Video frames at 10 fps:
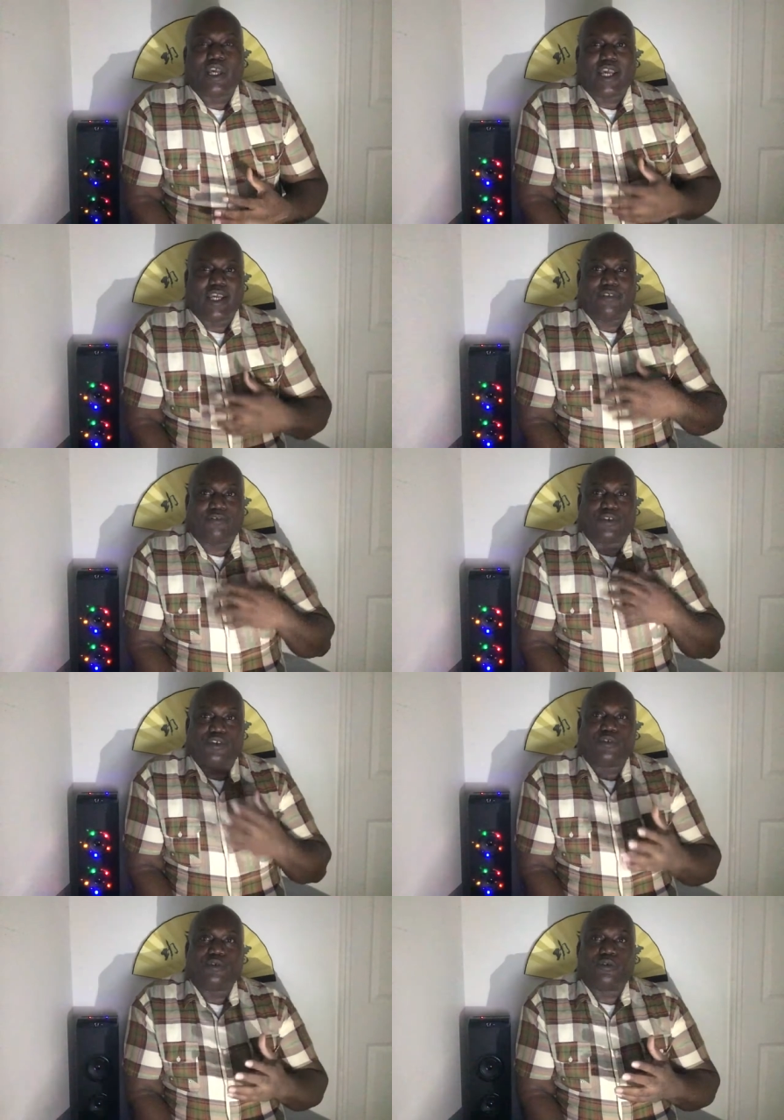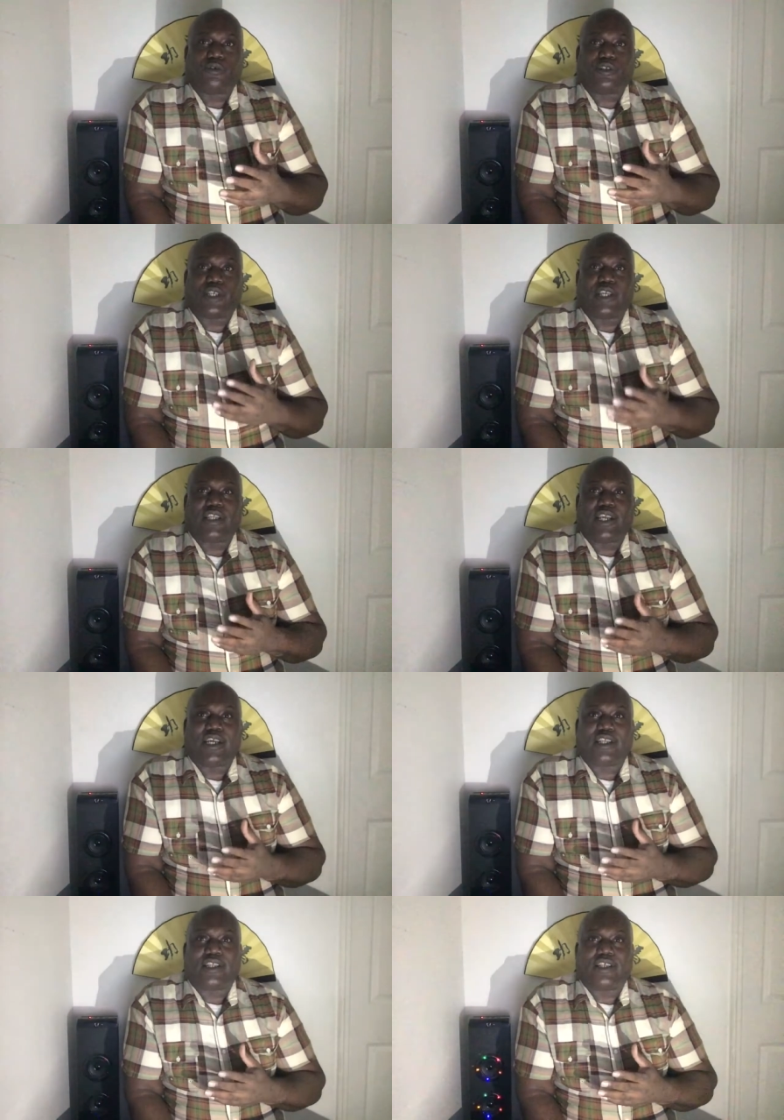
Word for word: And for you saying that